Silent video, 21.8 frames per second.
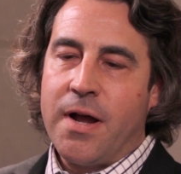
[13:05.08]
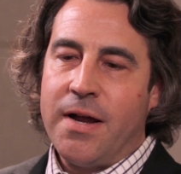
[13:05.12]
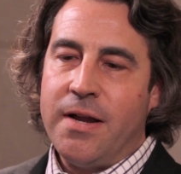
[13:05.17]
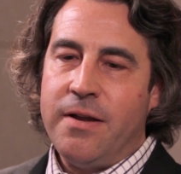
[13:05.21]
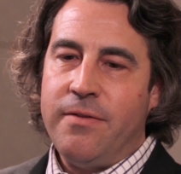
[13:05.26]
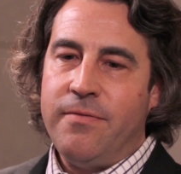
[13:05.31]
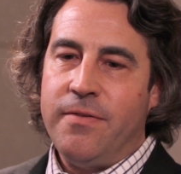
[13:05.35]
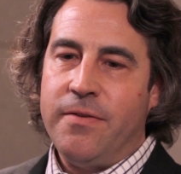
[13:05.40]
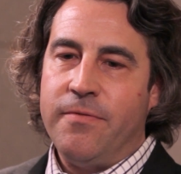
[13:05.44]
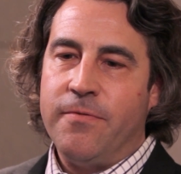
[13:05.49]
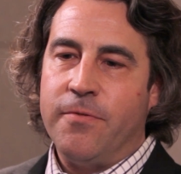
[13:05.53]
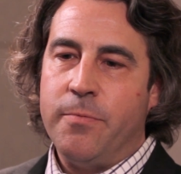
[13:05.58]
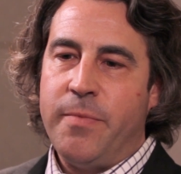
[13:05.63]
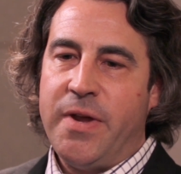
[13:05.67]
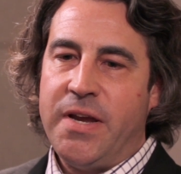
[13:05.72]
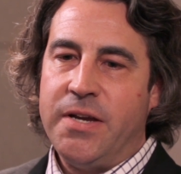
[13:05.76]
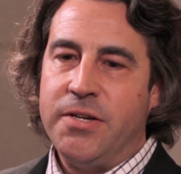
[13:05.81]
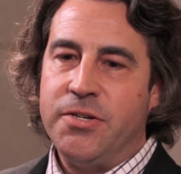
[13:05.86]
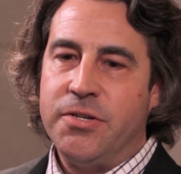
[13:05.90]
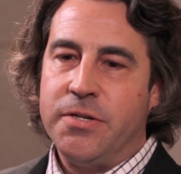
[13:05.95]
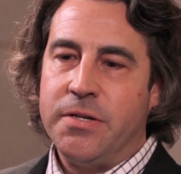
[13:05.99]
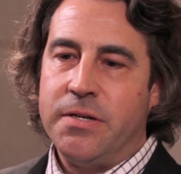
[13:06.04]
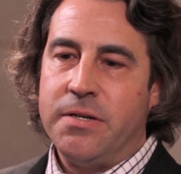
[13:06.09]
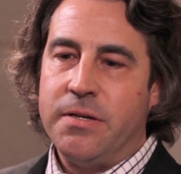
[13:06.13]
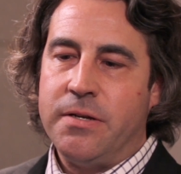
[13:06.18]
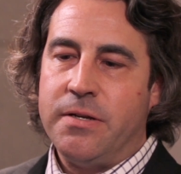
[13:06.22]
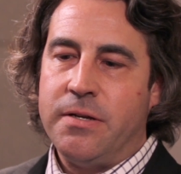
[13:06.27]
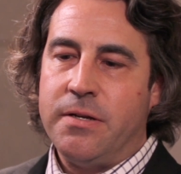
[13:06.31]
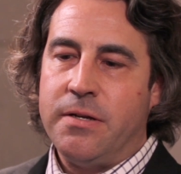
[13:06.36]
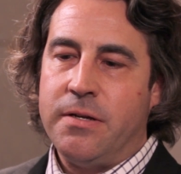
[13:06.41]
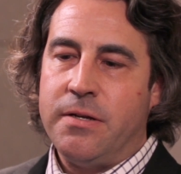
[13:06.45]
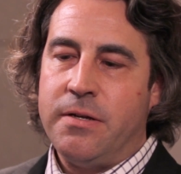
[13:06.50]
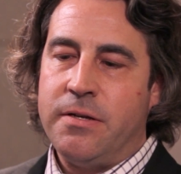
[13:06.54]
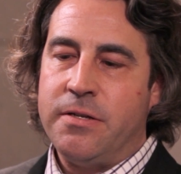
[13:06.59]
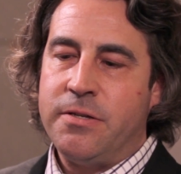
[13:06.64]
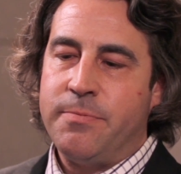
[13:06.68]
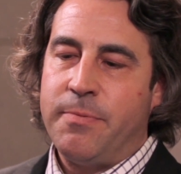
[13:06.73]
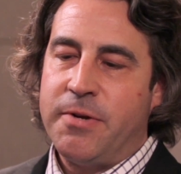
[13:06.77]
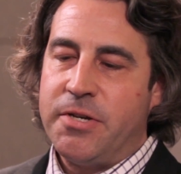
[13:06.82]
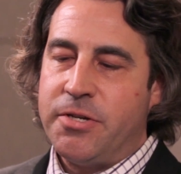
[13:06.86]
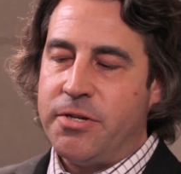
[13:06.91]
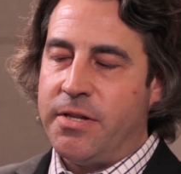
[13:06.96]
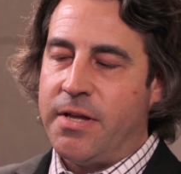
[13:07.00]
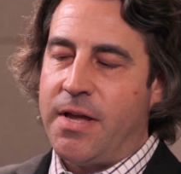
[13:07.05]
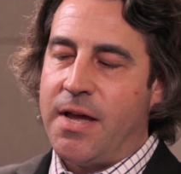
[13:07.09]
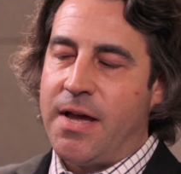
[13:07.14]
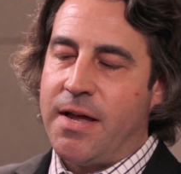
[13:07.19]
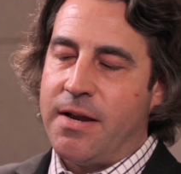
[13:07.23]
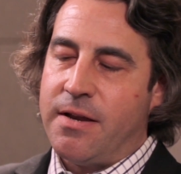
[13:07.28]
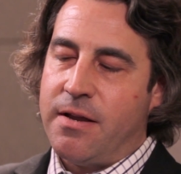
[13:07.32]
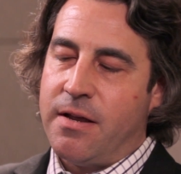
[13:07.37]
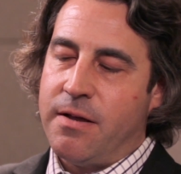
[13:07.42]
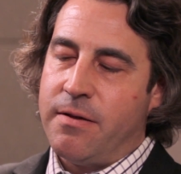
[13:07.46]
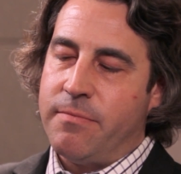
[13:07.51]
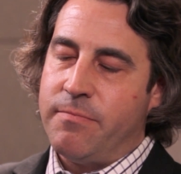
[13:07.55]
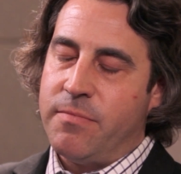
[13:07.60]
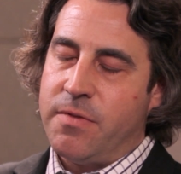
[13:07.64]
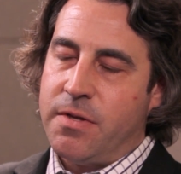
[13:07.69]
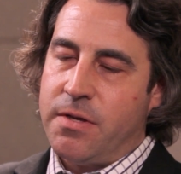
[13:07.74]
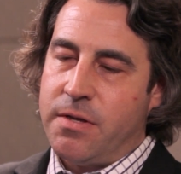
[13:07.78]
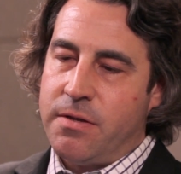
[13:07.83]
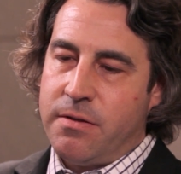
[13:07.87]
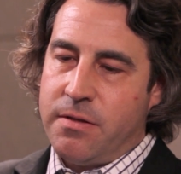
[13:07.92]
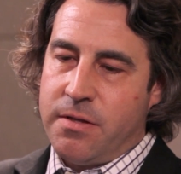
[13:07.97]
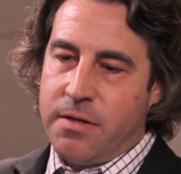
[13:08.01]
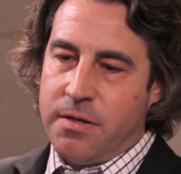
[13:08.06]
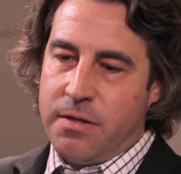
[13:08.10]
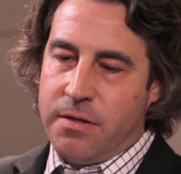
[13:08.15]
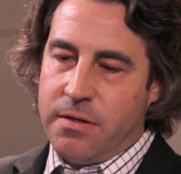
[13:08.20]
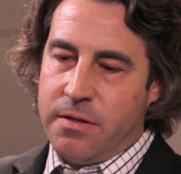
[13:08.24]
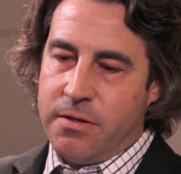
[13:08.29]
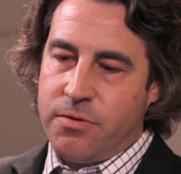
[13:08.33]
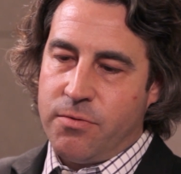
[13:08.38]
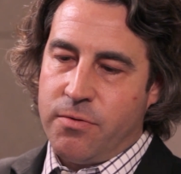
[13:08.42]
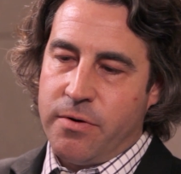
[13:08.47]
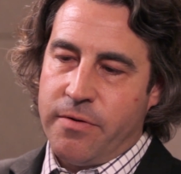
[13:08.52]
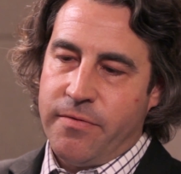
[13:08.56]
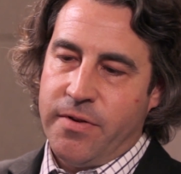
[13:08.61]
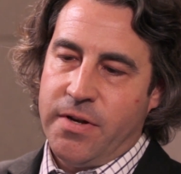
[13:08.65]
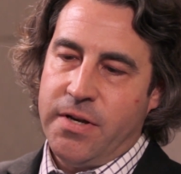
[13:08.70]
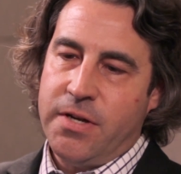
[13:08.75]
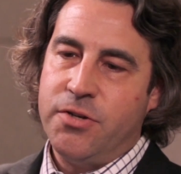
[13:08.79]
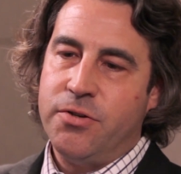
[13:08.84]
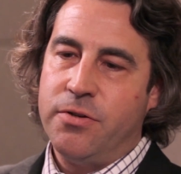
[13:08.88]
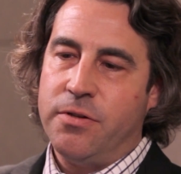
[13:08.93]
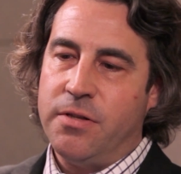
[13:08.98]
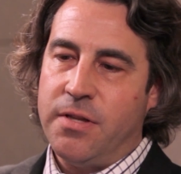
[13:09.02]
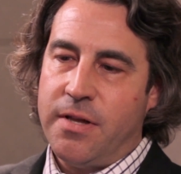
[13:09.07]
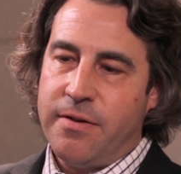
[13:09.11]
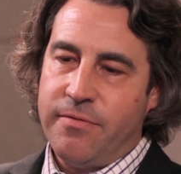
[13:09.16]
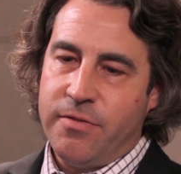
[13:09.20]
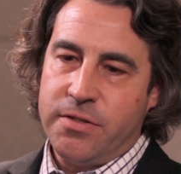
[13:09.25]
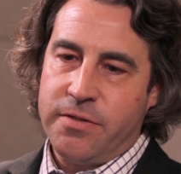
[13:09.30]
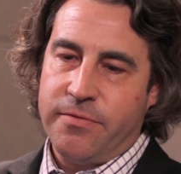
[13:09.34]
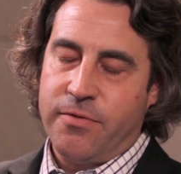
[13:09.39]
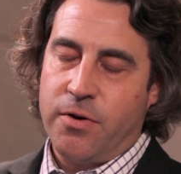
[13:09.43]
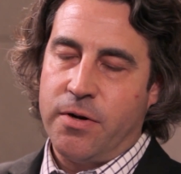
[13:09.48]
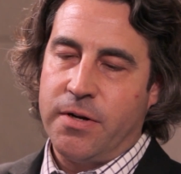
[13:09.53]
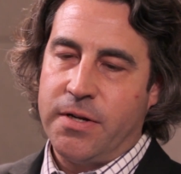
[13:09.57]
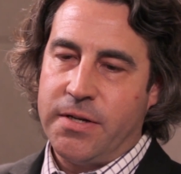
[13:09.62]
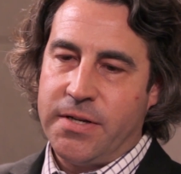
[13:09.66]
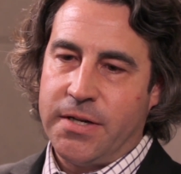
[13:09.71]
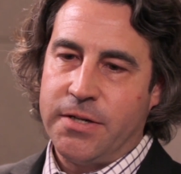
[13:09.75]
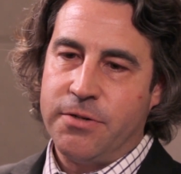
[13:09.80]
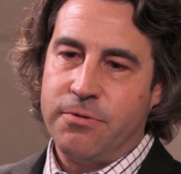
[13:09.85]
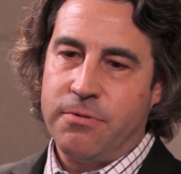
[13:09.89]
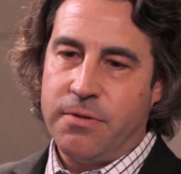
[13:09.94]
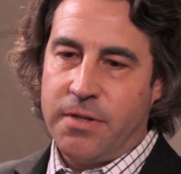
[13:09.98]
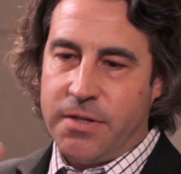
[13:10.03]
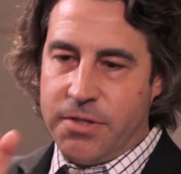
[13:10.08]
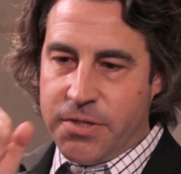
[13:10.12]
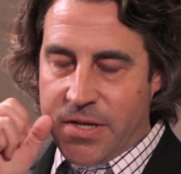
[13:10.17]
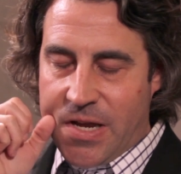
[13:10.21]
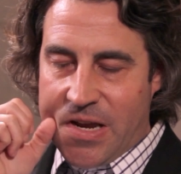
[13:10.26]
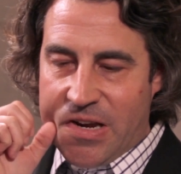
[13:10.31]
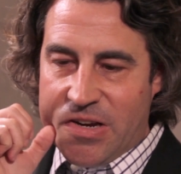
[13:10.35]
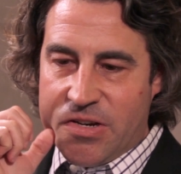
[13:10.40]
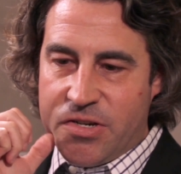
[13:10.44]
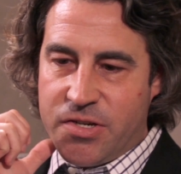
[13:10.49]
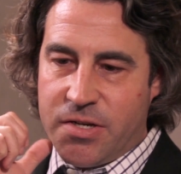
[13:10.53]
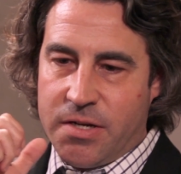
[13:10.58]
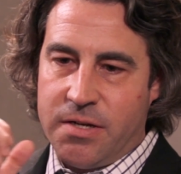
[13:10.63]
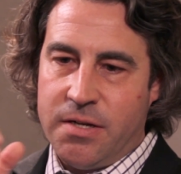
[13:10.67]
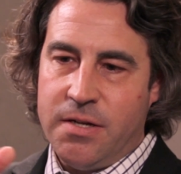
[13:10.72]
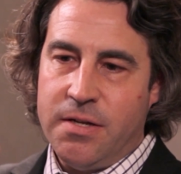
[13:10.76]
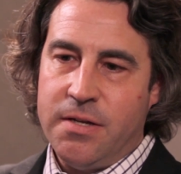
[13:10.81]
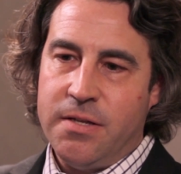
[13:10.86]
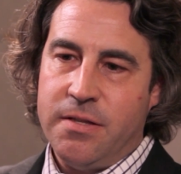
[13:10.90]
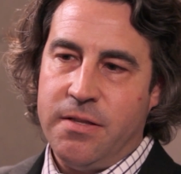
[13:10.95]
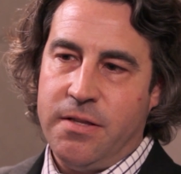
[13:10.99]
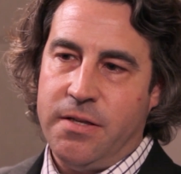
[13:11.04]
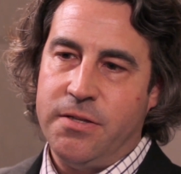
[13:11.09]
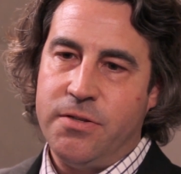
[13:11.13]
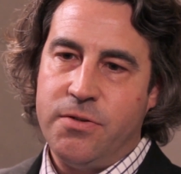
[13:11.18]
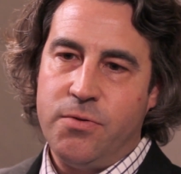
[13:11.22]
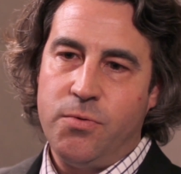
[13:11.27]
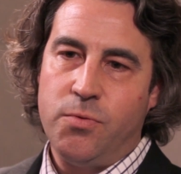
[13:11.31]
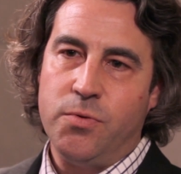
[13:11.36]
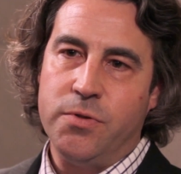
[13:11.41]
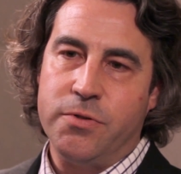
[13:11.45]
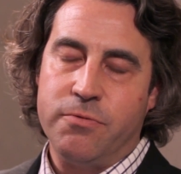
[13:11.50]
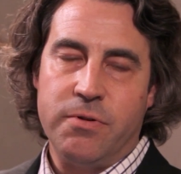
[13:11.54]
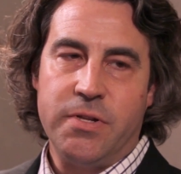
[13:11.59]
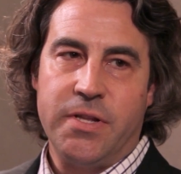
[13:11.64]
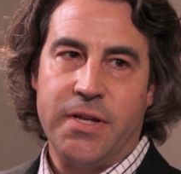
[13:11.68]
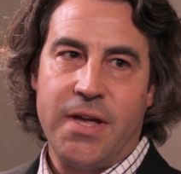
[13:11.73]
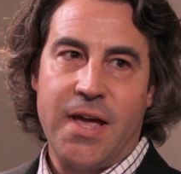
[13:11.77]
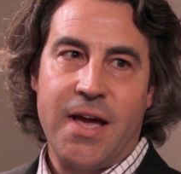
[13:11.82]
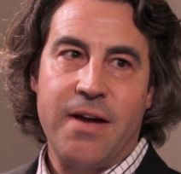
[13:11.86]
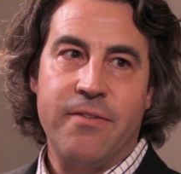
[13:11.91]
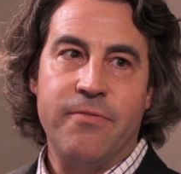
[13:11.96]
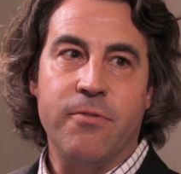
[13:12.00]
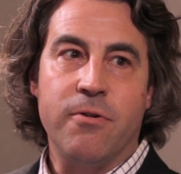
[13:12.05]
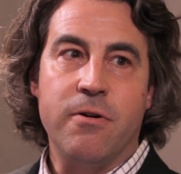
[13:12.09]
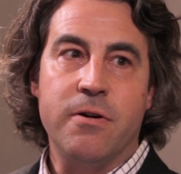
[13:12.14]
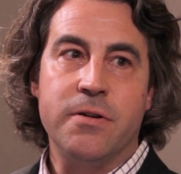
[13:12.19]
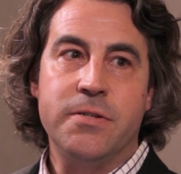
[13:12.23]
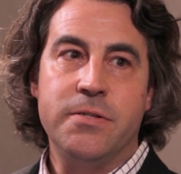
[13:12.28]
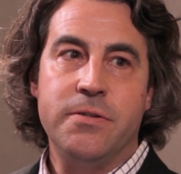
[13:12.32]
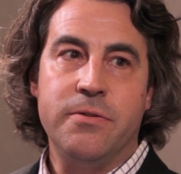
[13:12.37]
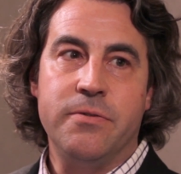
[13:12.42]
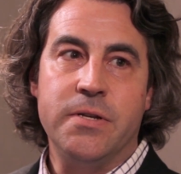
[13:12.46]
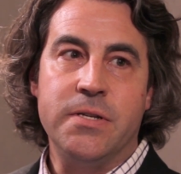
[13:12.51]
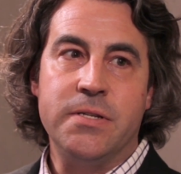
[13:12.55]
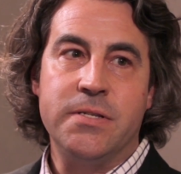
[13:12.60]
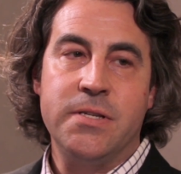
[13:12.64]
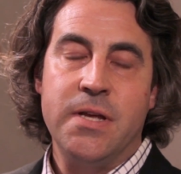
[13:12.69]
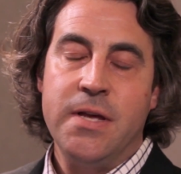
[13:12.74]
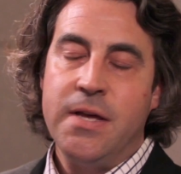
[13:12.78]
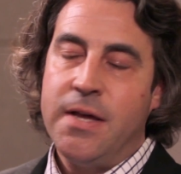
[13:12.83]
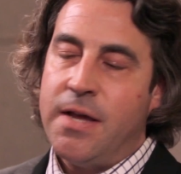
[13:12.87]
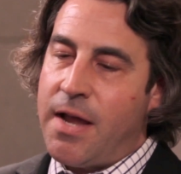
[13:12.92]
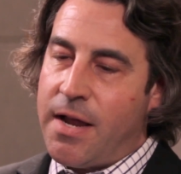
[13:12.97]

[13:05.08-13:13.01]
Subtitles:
kind of information, especially at the sort of initial levels of architectural education, these tools really have for our students.